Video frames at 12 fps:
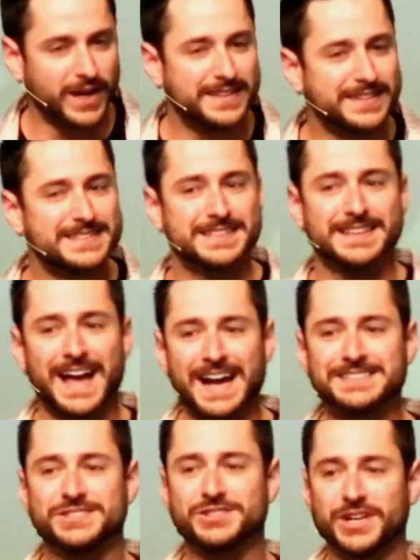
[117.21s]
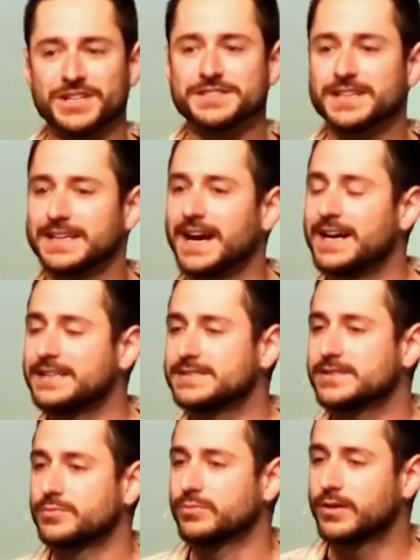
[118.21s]
And this last judge that God
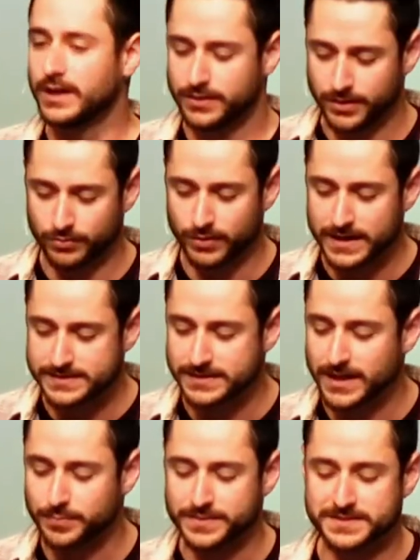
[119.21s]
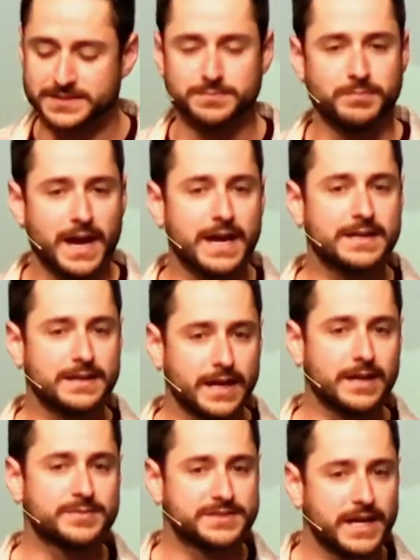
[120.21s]
ends up uh, raising up is this man
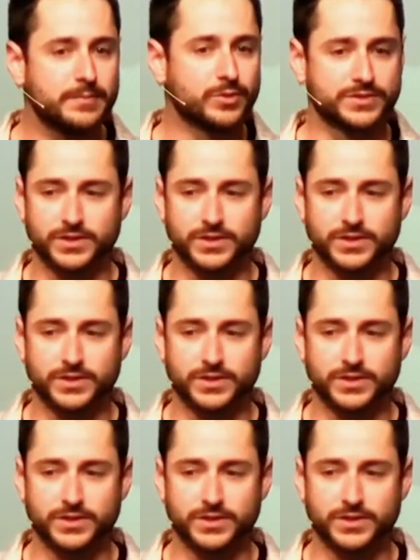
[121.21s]
named Samuel.